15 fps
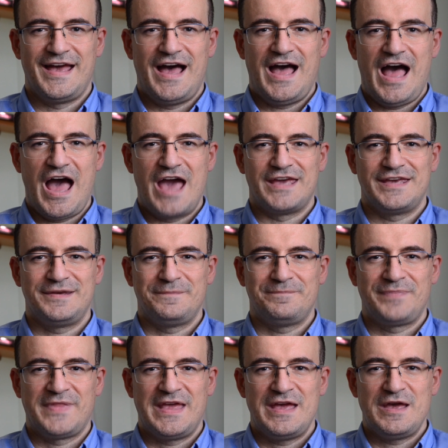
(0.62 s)
Hi,
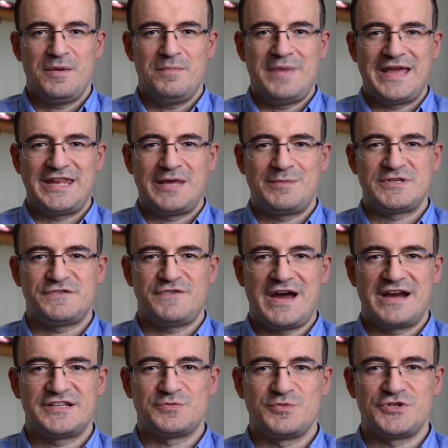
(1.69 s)
my name is
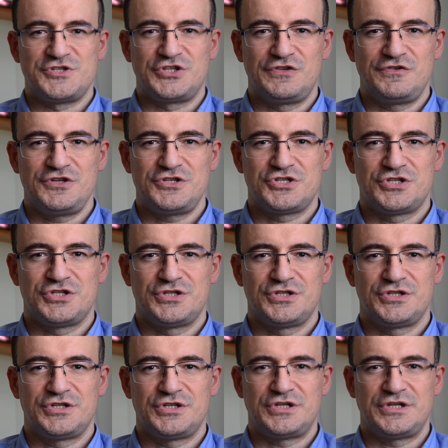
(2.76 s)
Faris Mujezinovic.
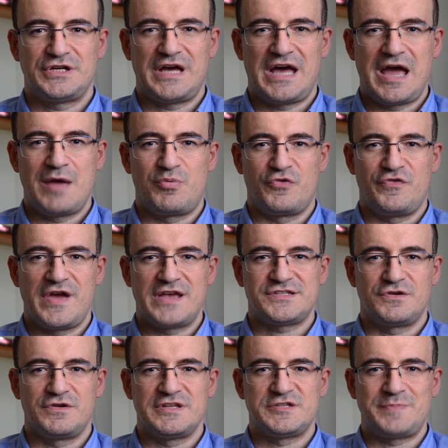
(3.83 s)
I'm
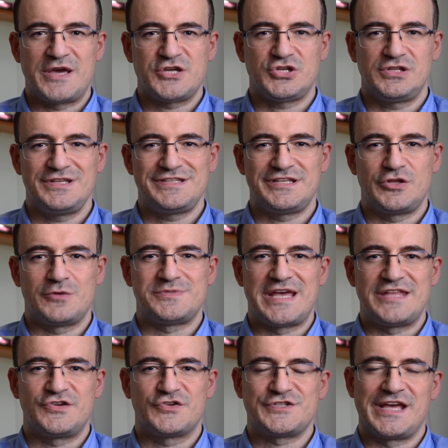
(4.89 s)
professor and specialist in
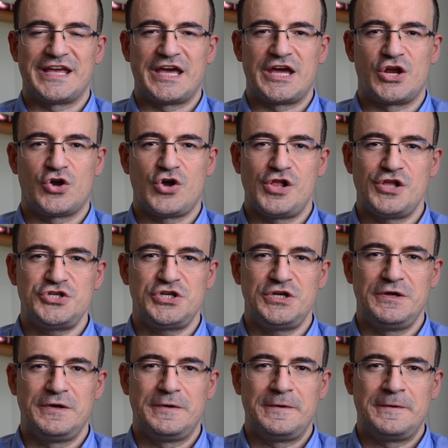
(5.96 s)
obstetrics and gynecology,
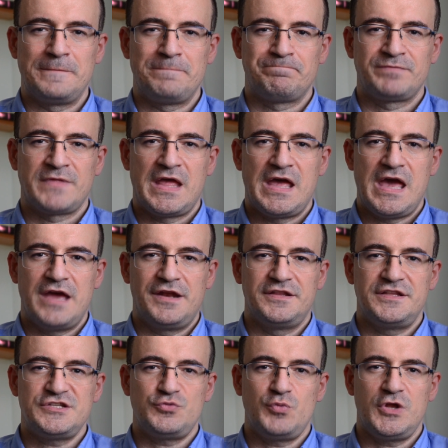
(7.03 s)
and in
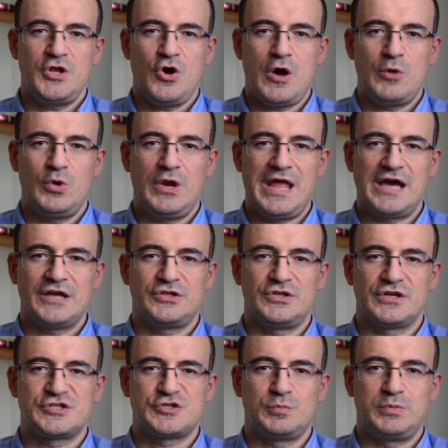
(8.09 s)
this video I would like to
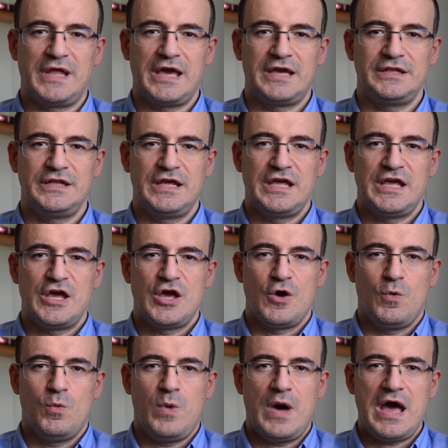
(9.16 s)
explain
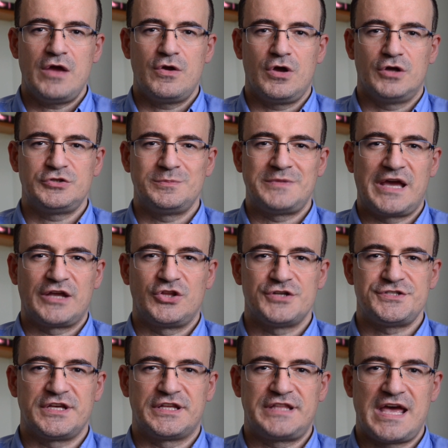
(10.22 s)
why ROTEM
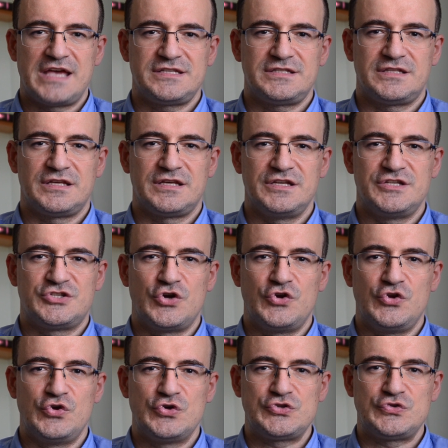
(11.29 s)
diagnostic test is so
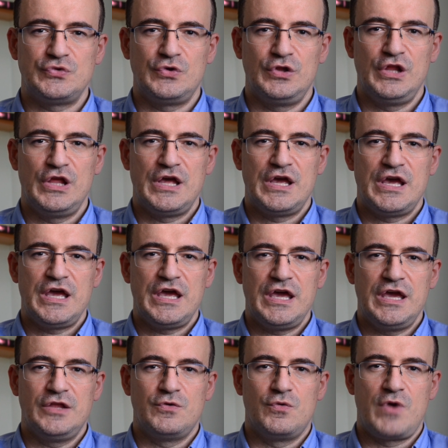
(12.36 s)
useful
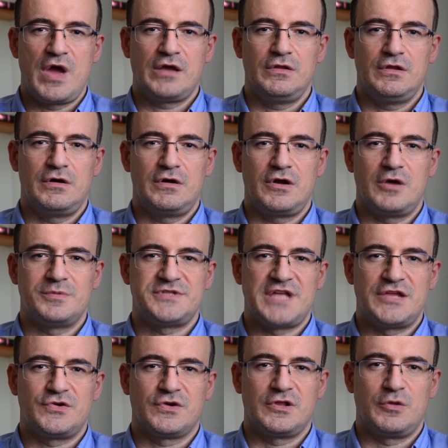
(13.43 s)
in regular
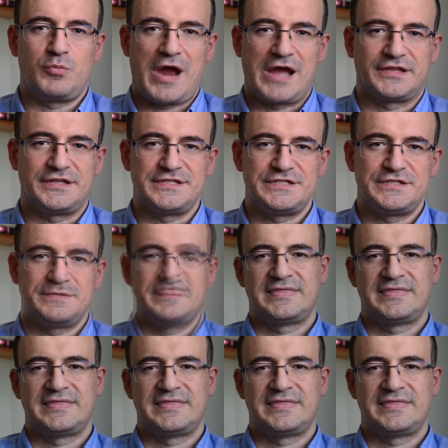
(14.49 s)
obstetrical practice.